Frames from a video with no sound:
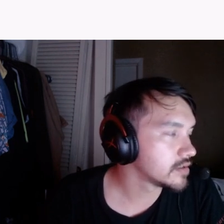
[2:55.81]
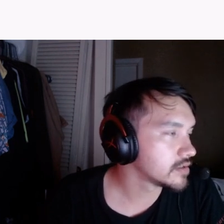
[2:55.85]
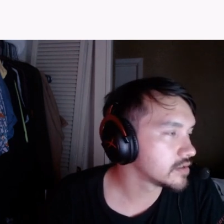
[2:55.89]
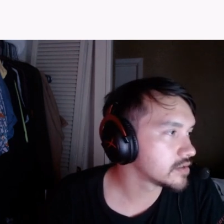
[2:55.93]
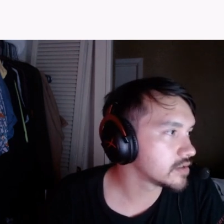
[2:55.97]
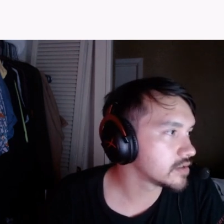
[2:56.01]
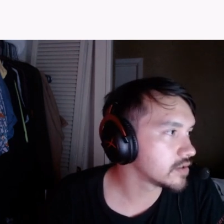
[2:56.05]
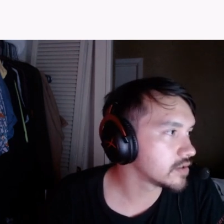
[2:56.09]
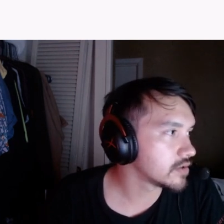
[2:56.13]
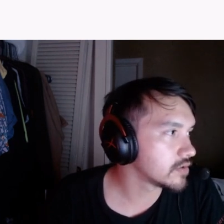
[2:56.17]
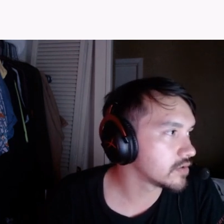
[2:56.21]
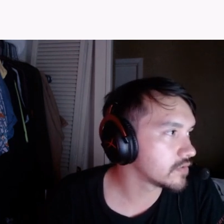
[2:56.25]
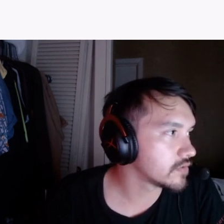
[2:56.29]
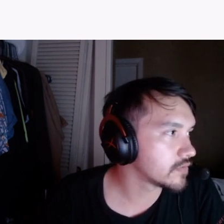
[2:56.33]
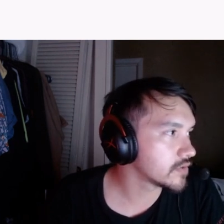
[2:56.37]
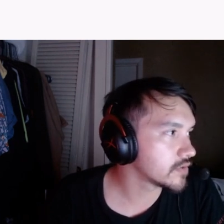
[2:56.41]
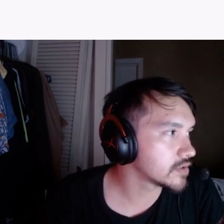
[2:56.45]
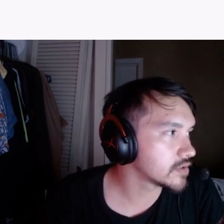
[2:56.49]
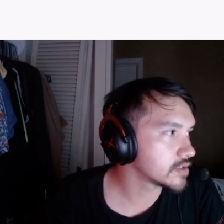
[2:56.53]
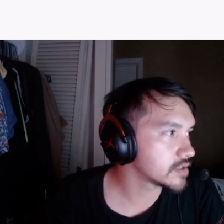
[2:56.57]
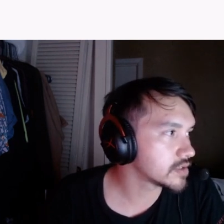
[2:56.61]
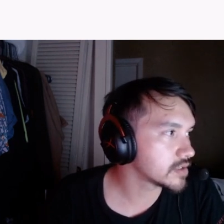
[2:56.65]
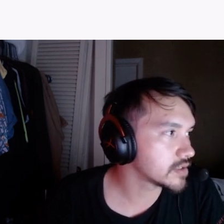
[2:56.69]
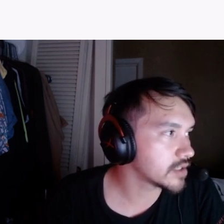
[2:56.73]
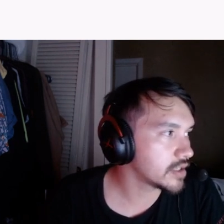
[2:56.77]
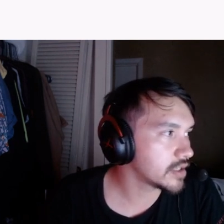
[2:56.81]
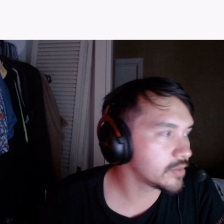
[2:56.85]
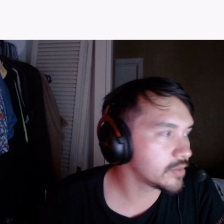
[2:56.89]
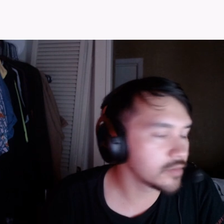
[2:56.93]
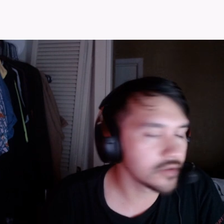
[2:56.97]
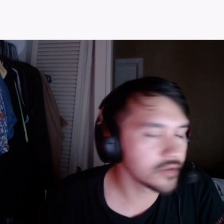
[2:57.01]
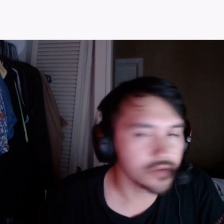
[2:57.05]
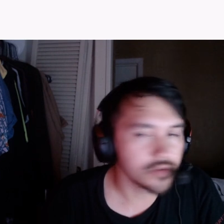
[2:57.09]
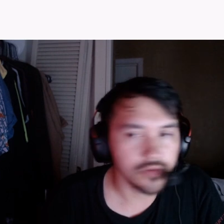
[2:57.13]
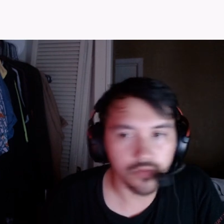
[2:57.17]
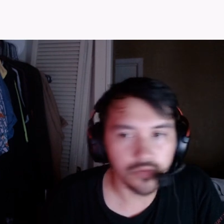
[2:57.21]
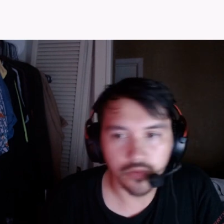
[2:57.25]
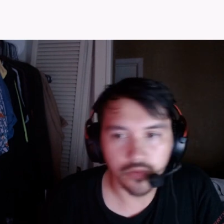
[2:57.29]
So first
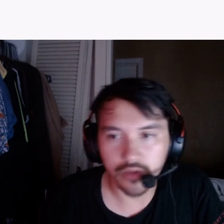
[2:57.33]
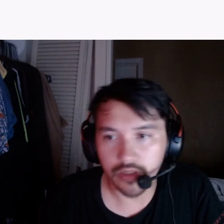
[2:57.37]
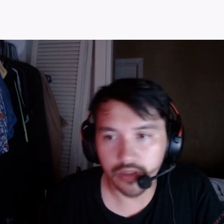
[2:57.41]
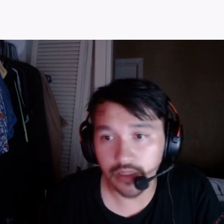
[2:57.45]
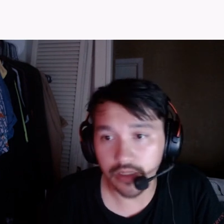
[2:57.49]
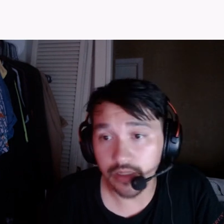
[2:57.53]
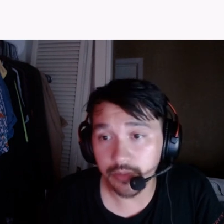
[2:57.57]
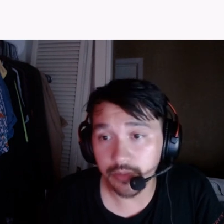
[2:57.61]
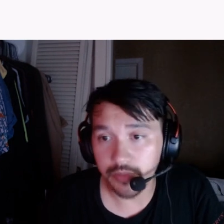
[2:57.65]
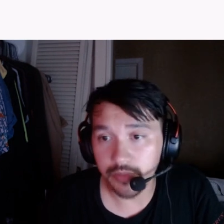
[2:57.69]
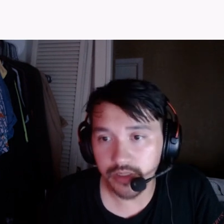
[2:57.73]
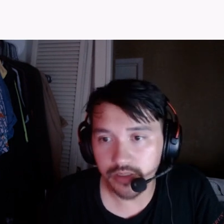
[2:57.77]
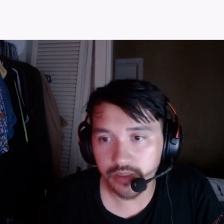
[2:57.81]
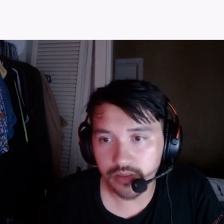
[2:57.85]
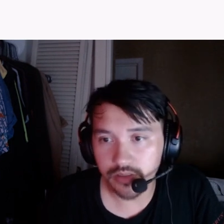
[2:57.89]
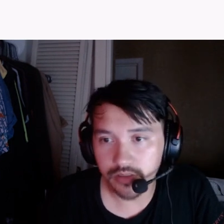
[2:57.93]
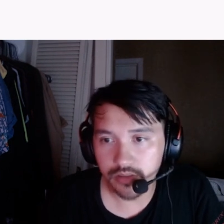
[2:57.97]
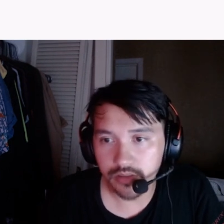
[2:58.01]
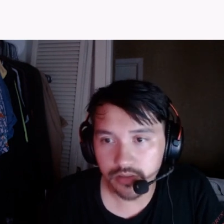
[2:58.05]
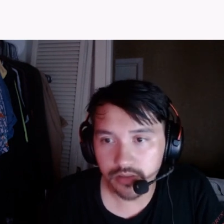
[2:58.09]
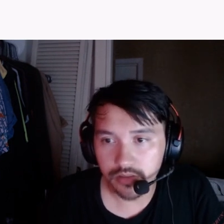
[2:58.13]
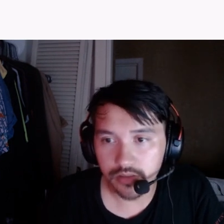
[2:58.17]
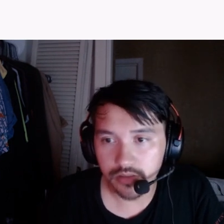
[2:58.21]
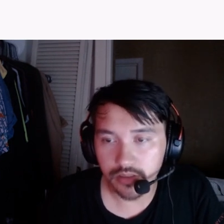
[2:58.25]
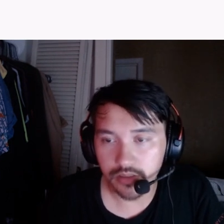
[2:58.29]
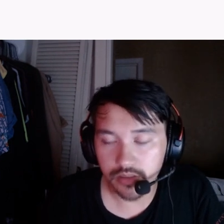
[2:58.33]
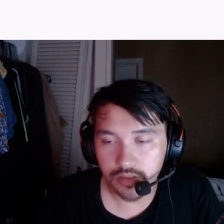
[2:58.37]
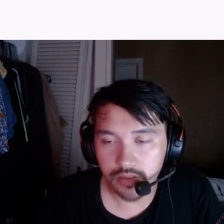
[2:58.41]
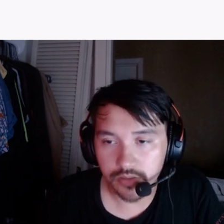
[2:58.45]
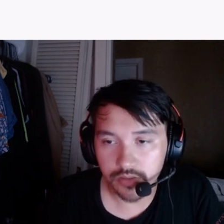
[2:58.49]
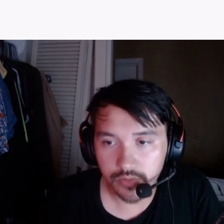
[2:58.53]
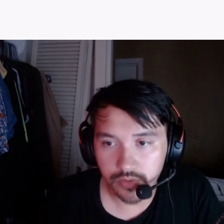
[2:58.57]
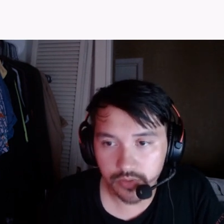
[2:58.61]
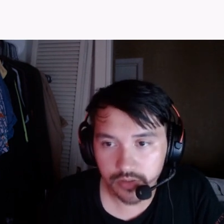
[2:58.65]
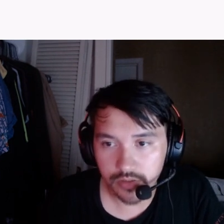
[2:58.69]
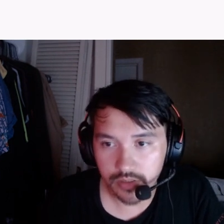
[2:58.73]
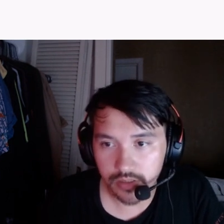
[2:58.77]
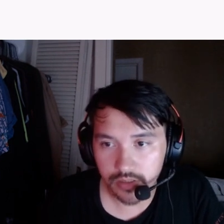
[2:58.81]
disclaimer, enemies that
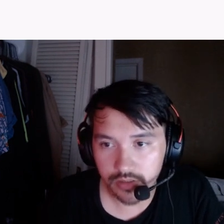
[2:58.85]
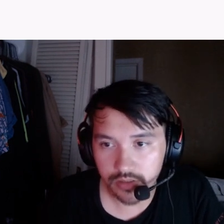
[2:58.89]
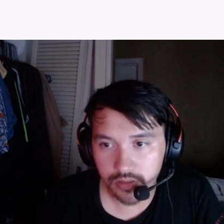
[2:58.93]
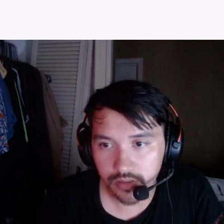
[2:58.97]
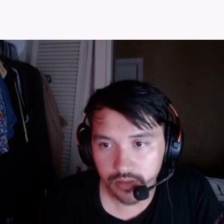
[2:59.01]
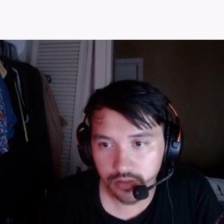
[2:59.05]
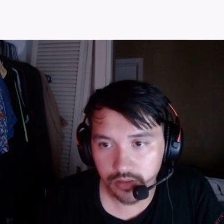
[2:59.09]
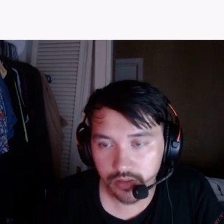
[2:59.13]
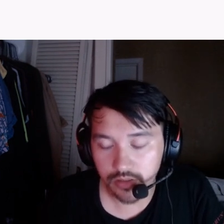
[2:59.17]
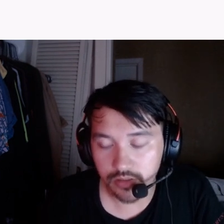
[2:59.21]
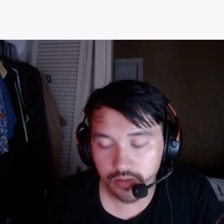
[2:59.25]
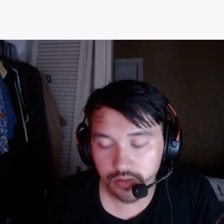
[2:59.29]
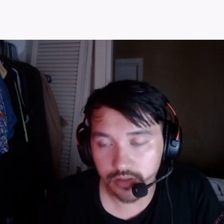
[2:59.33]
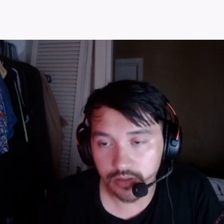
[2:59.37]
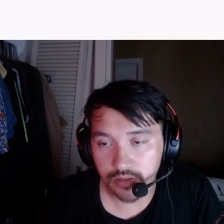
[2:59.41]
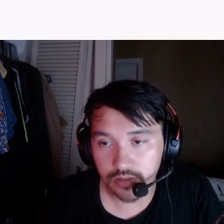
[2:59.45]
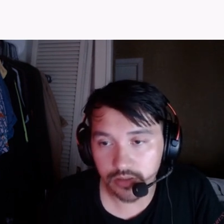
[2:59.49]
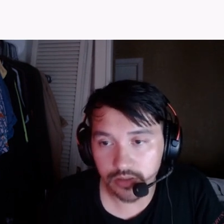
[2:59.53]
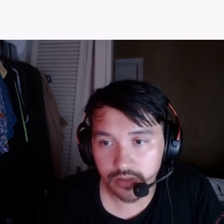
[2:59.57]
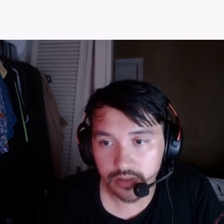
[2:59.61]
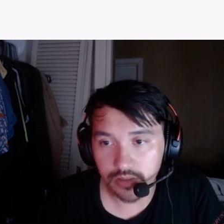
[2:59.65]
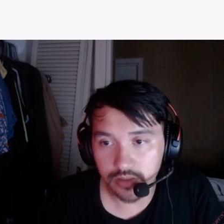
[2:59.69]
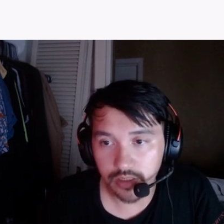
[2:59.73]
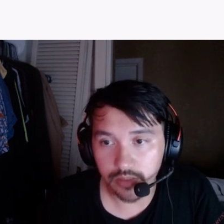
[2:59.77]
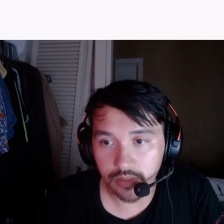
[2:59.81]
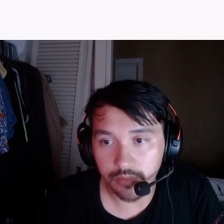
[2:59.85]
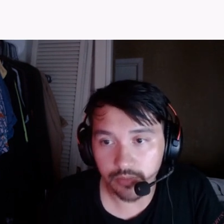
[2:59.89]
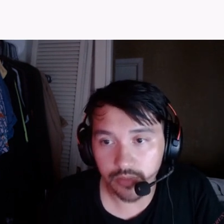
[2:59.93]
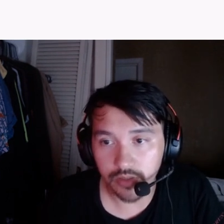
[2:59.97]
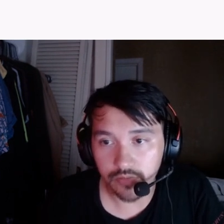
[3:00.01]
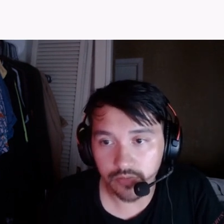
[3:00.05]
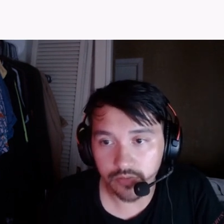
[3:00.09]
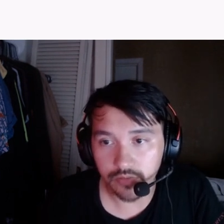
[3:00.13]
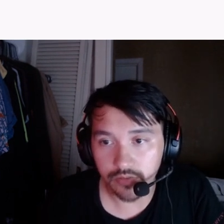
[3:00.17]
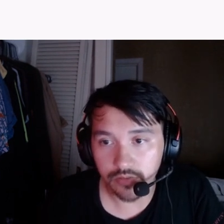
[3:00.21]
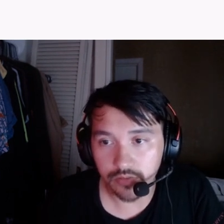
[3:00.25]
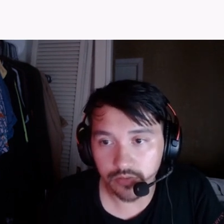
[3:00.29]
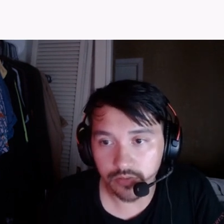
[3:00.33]
this was tested on is the same
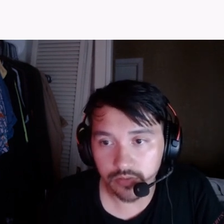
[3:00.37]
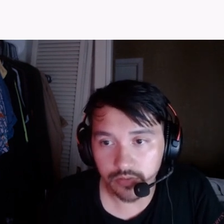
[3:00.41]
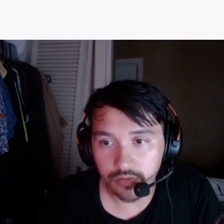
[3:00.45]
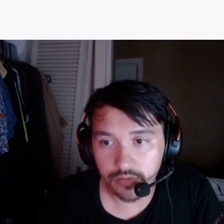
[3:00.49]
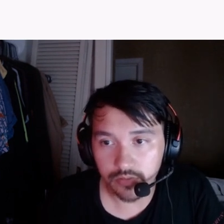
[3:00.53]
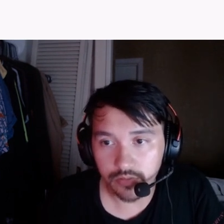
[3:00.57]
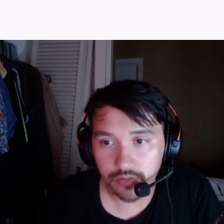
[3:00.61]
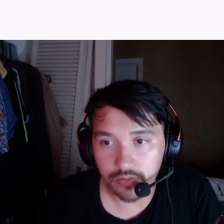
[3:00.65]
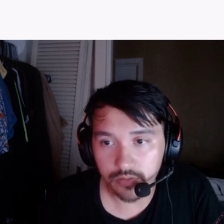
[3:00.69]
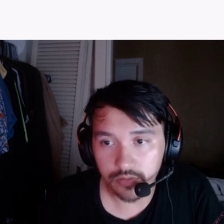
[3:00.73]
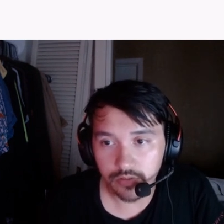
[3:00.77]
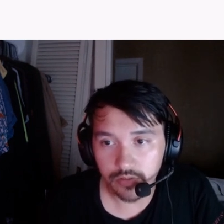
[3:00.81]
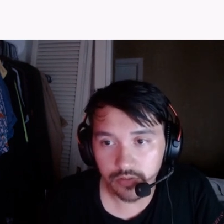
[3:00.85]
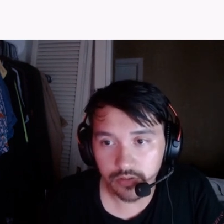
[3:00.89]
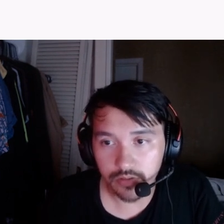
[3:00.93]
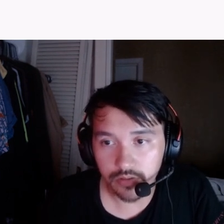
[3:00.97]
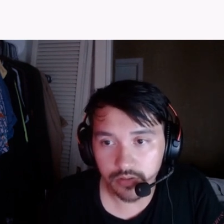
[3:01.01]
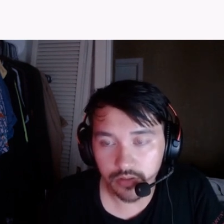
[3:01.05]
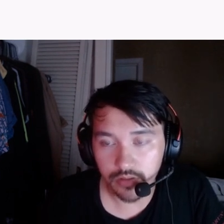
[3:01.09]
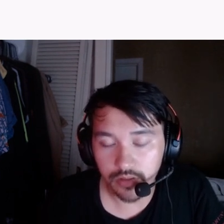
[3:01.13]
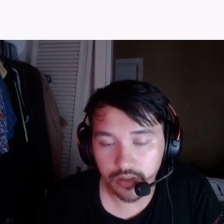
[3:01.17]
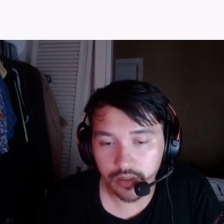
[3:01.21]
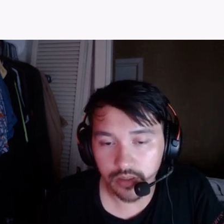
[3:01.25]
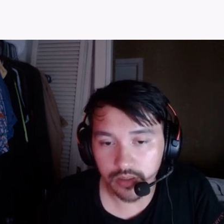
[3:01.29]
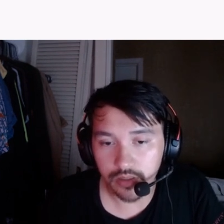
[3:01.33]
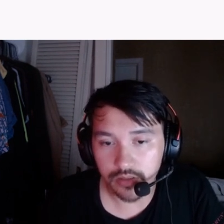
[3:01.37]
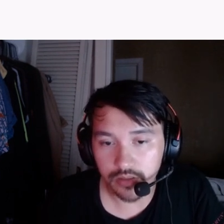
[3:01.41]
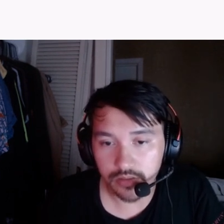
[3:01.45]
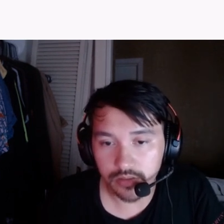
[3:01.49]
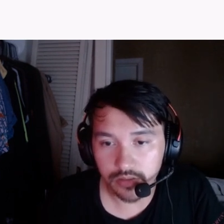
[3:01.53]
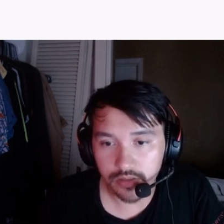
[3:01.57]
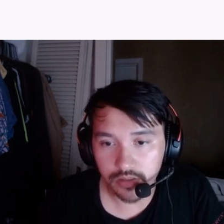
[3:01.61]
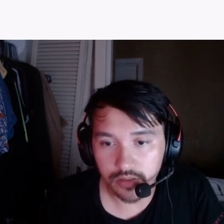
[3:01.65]
level as